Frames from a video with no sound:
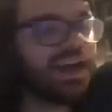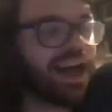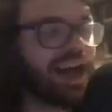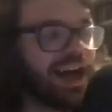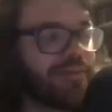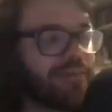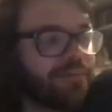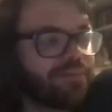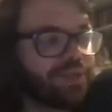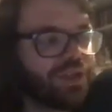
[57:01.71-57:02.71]
I
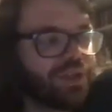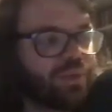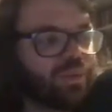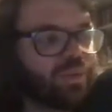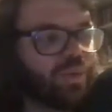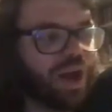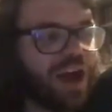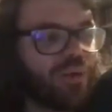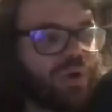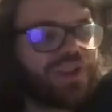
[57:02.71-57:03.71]

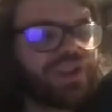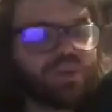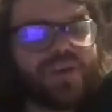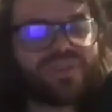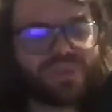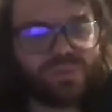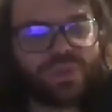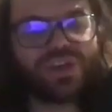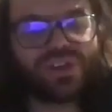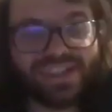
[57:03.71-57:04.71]
wonder whether he would have
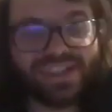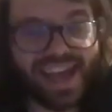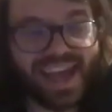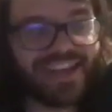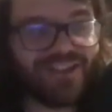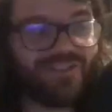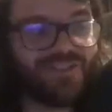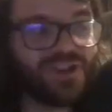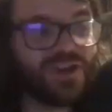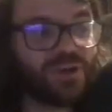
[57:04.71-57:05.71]
got in ahead of
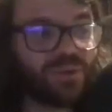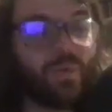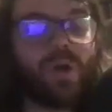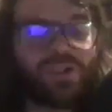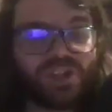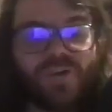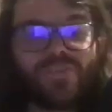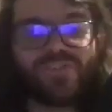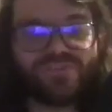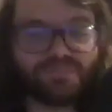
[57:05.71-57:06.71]
one
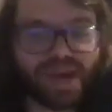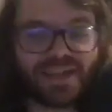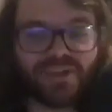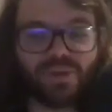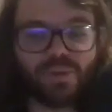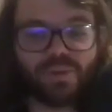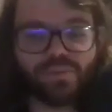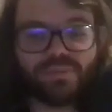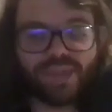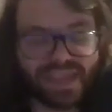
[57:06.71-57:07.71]
of Mann
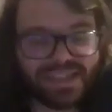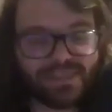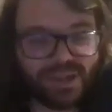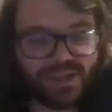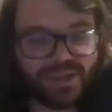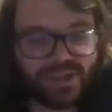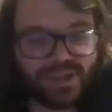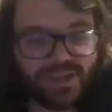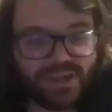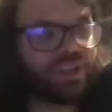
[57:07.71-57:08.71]
or Mackenzie
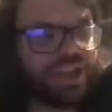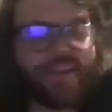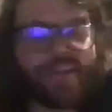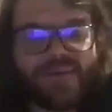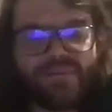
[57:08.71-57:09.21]
Martin, one of the